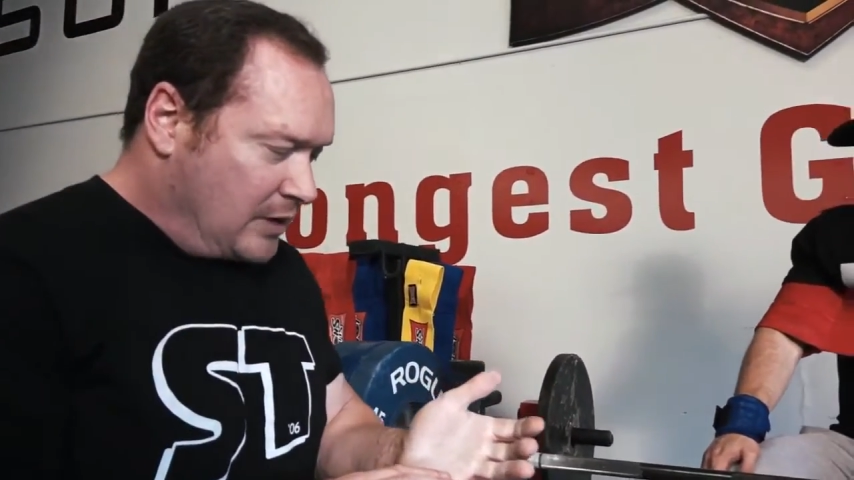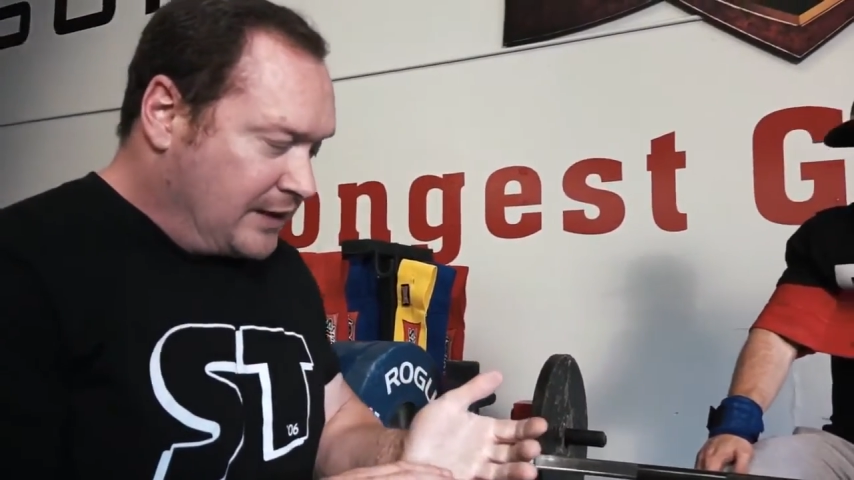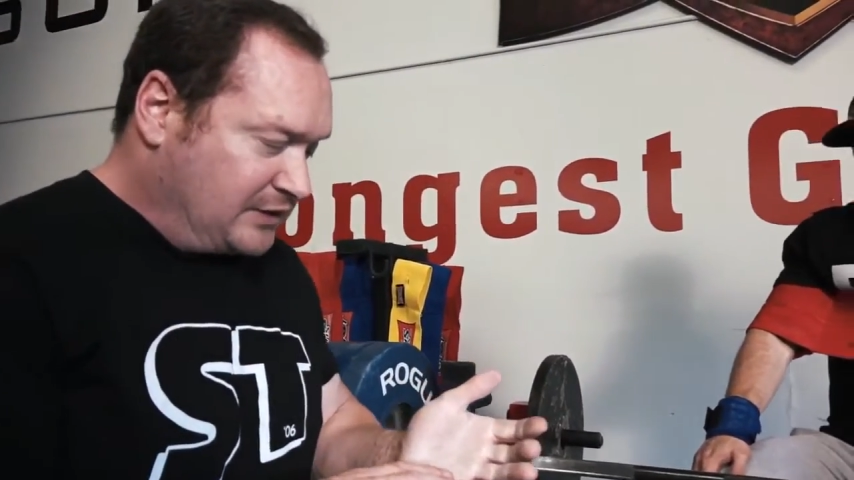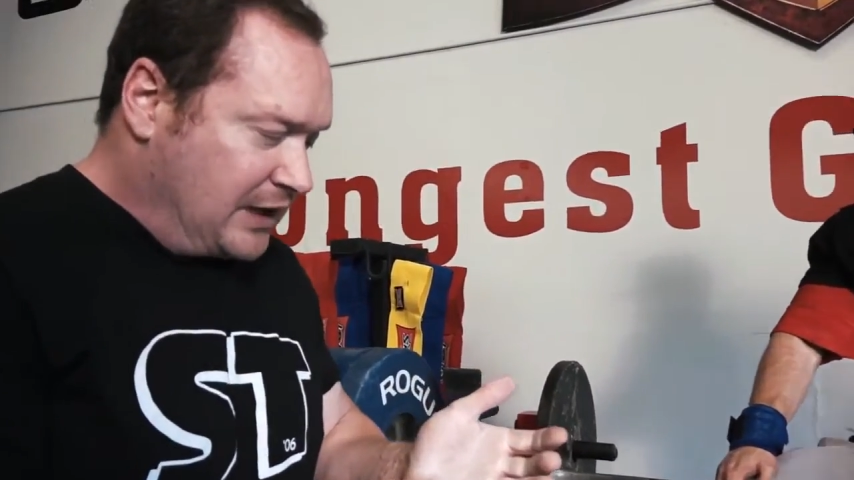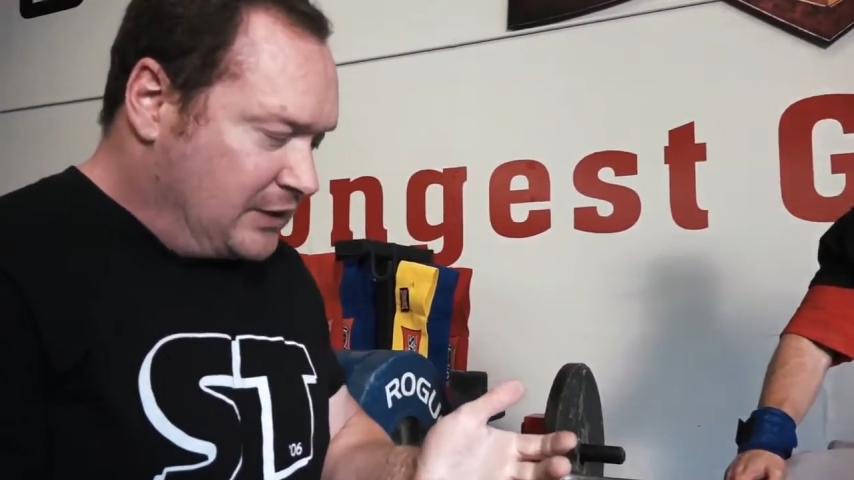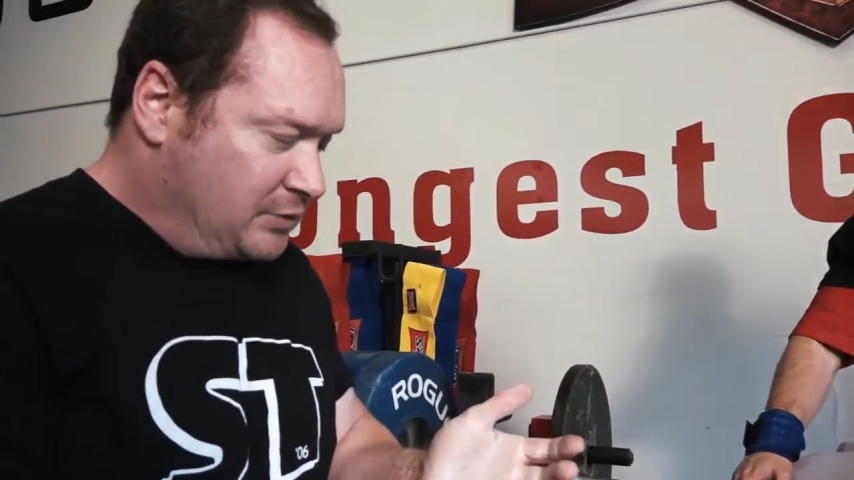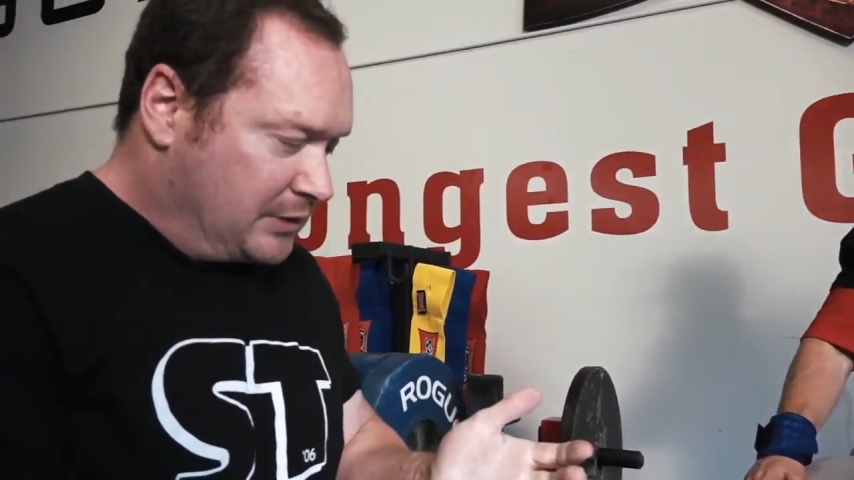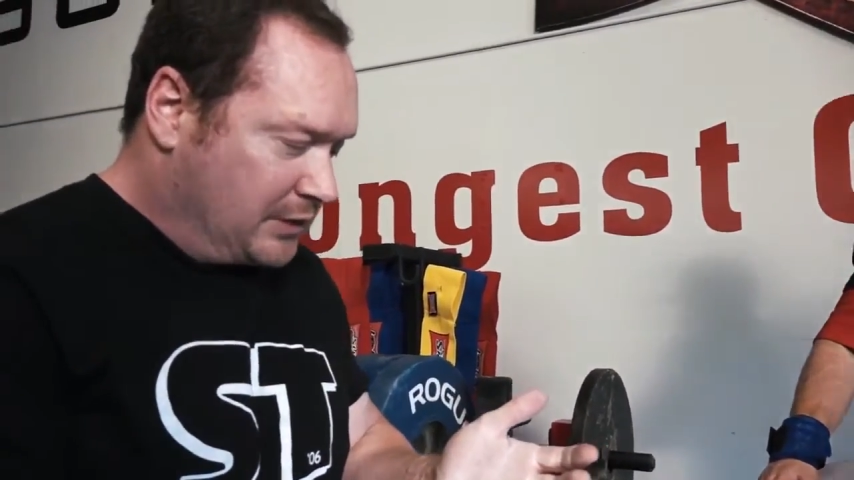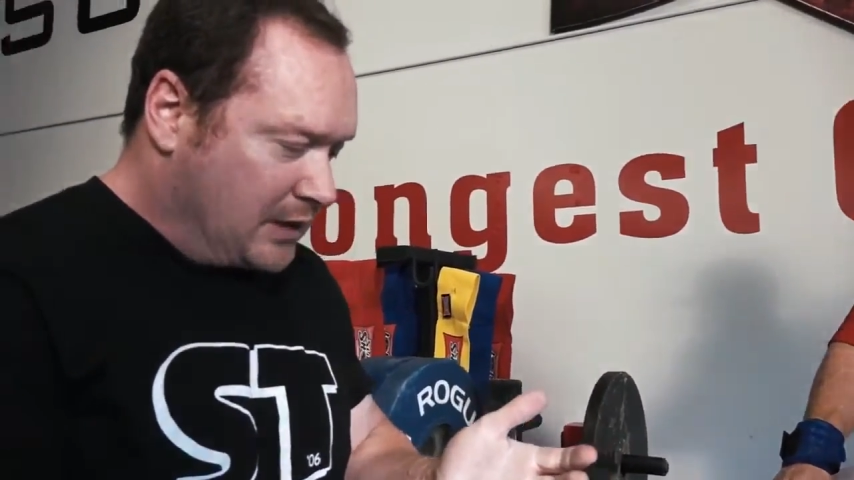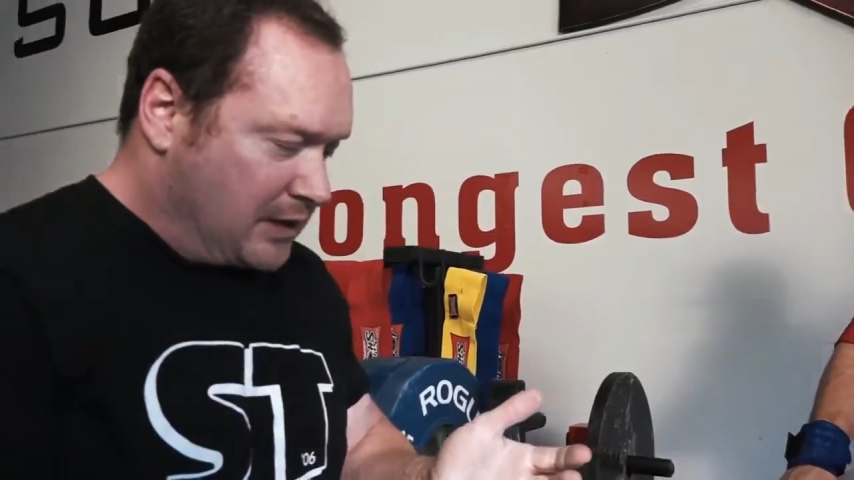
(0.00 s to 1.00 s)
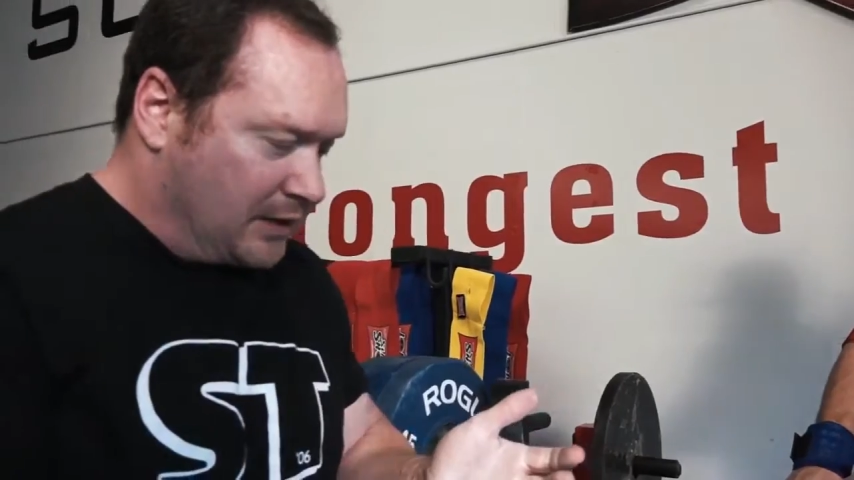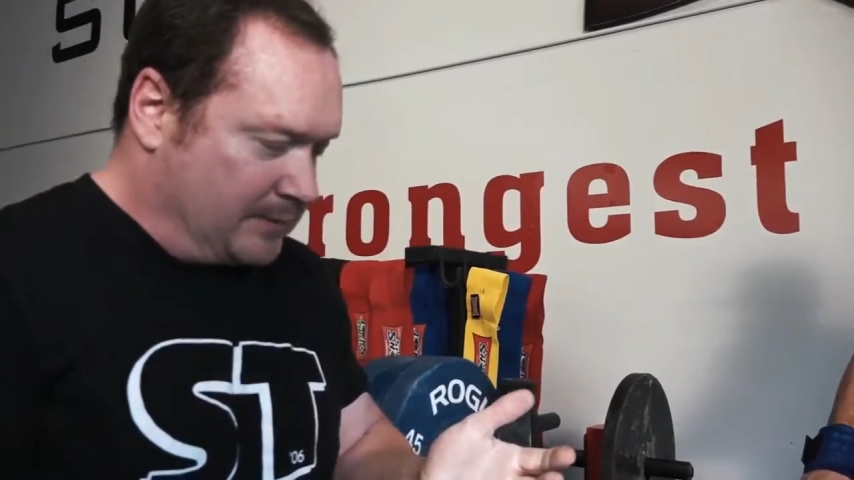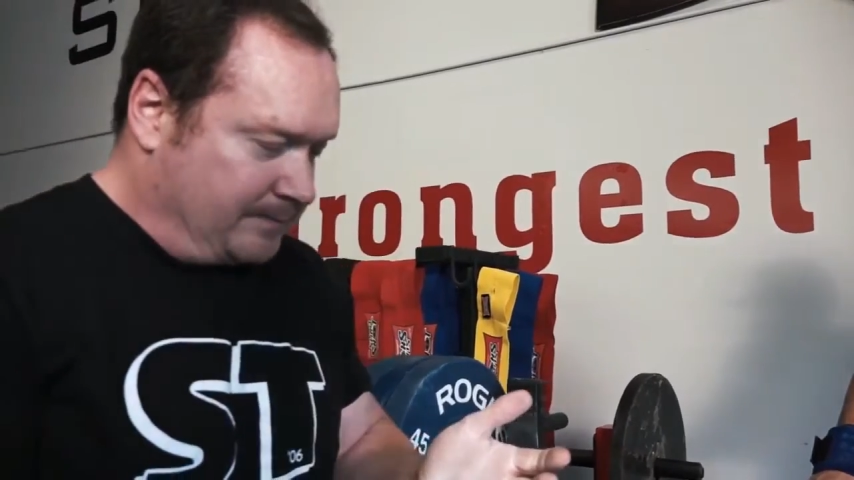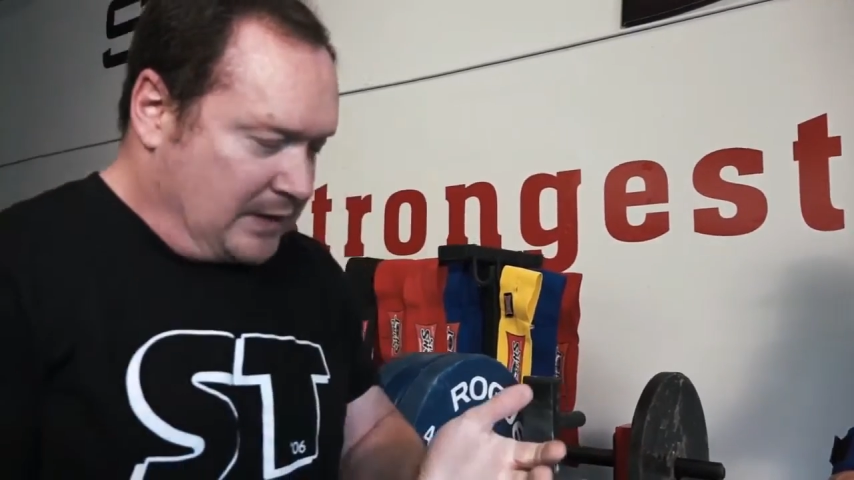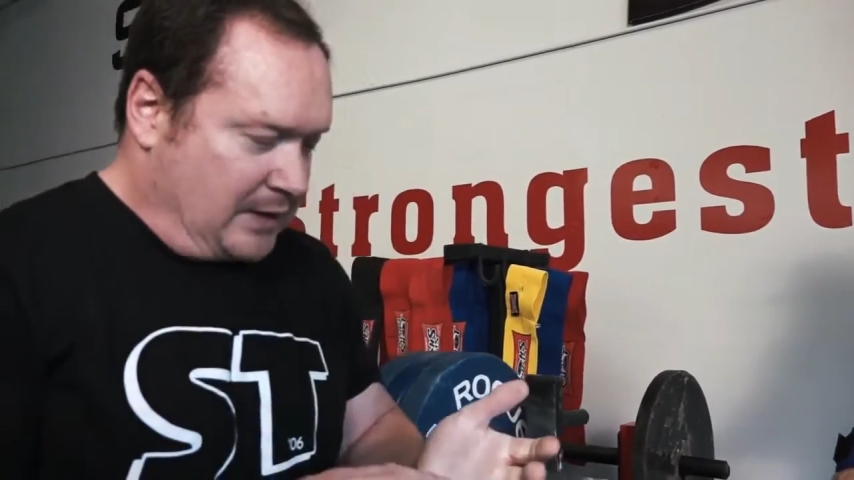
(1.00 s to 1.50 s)
on stage with
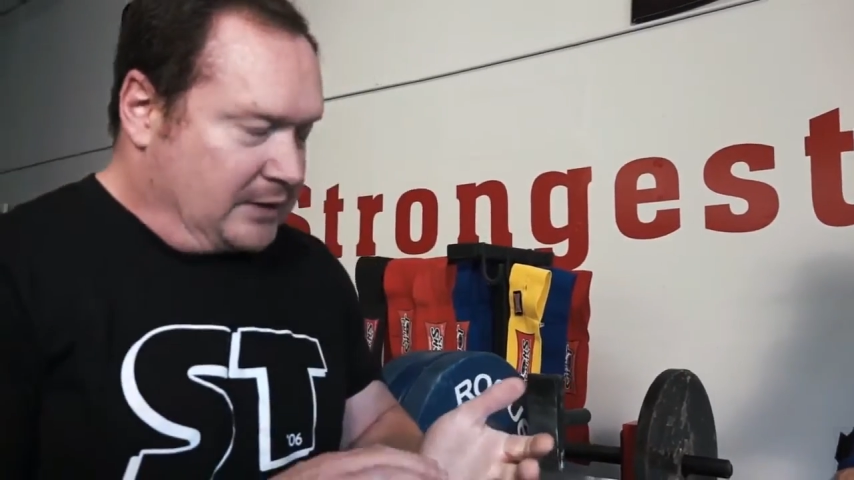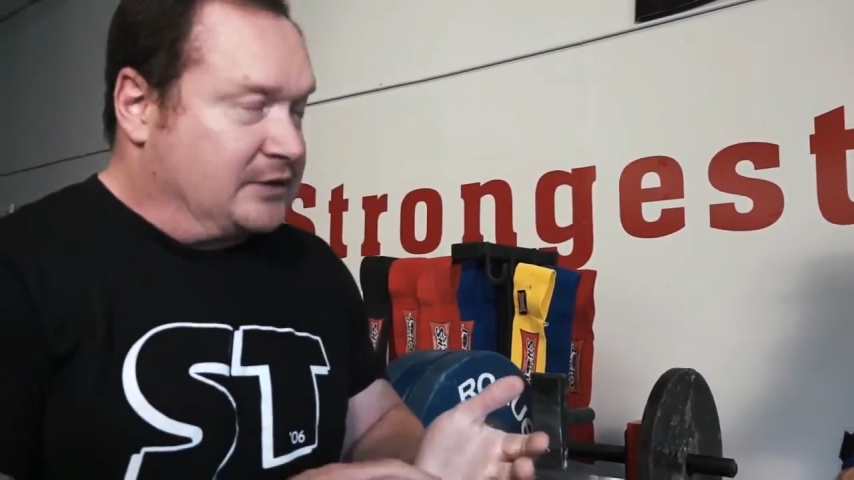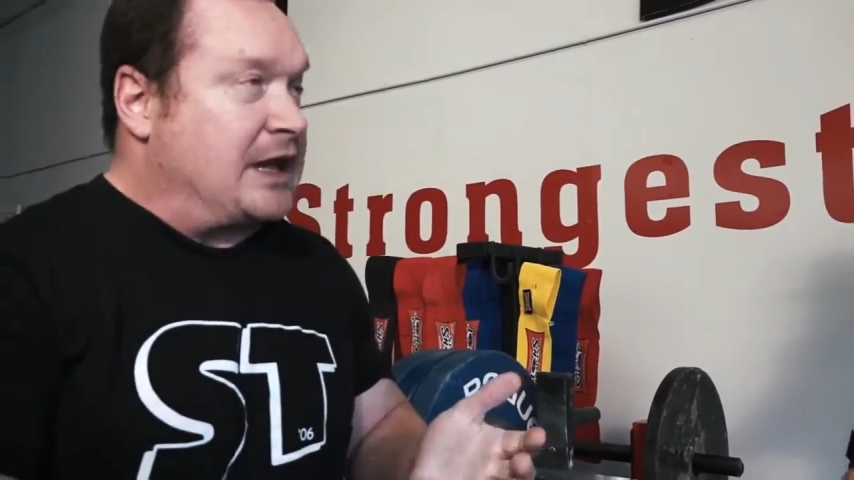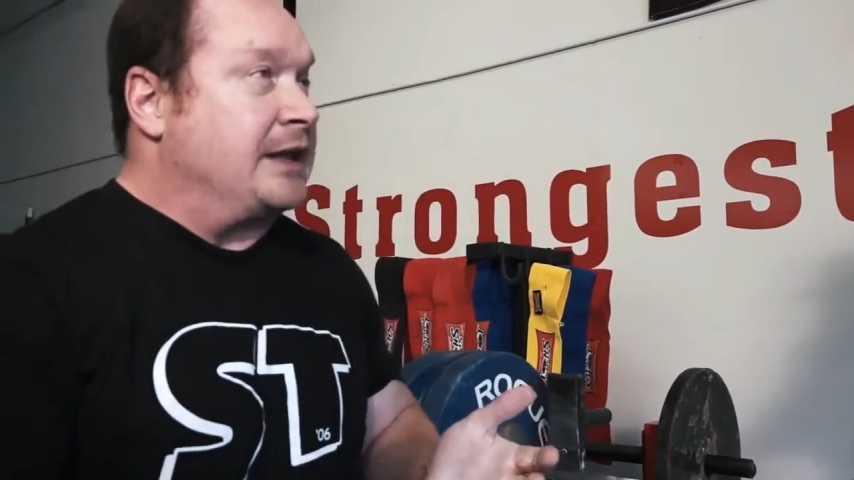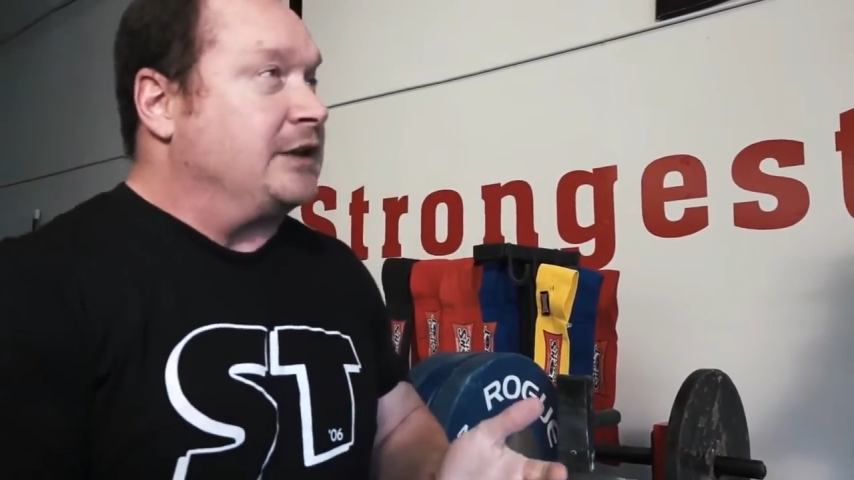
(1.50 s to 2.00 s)
Don